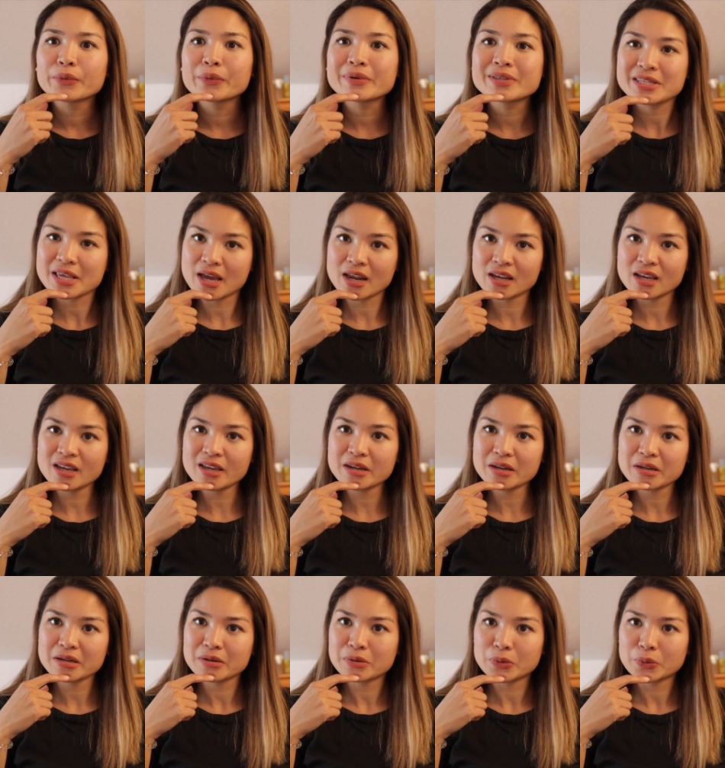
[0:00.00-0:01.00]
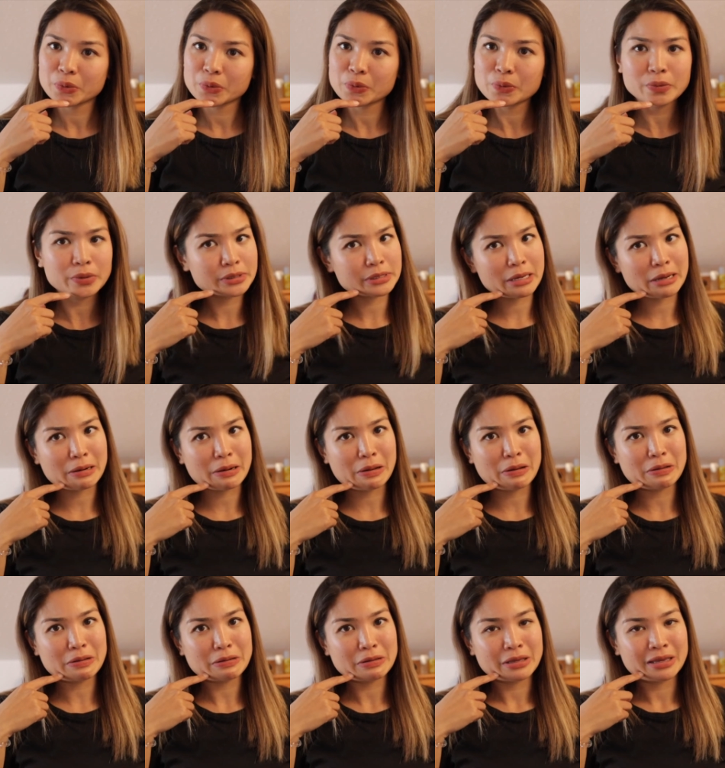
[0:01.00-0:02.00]
was that it? Was that
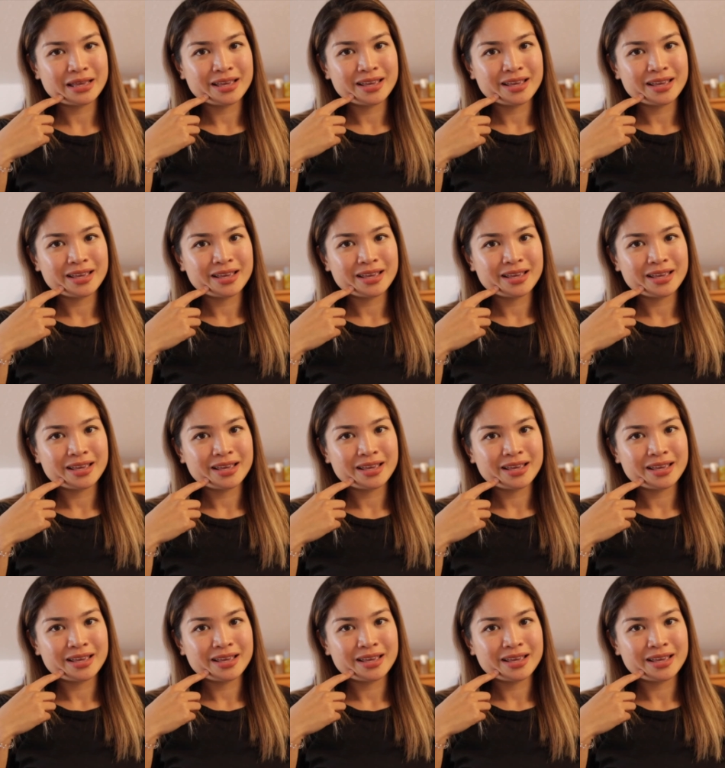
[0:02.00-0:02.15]
all?